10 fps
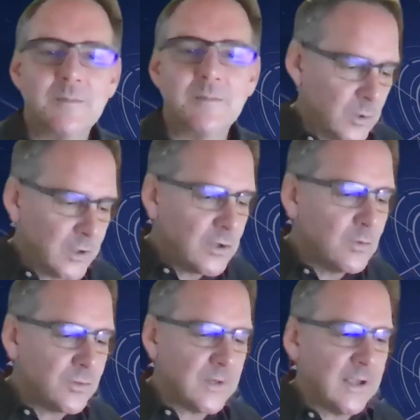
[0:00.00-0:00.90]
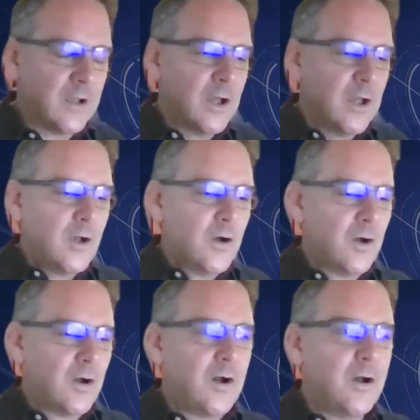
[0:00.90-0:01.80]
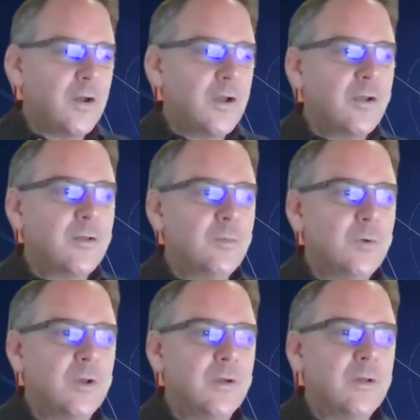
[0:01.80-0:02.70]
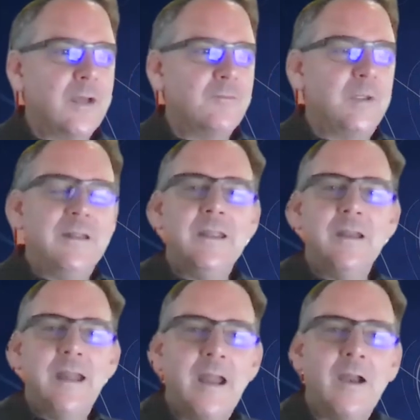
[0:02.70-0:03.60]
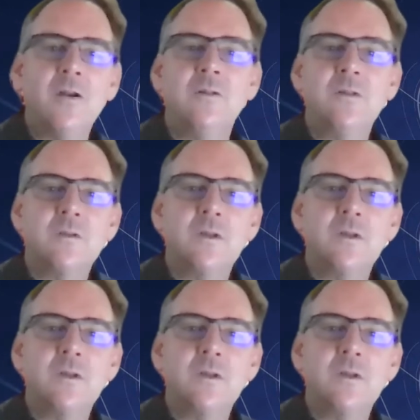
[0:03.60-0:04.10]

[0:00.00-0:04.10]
But what do you think have been the inherent